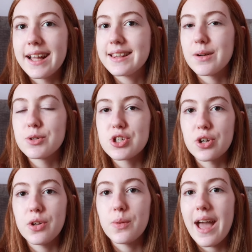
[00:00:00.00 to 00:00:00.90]
like they will
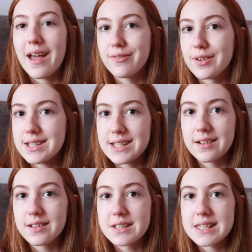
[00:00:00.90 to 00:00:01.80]
show you every
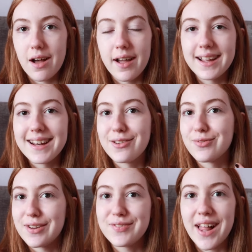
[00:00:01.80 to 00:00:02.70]
single sign
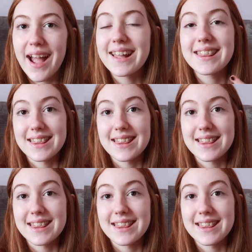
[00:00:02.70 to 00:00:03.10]
and red flag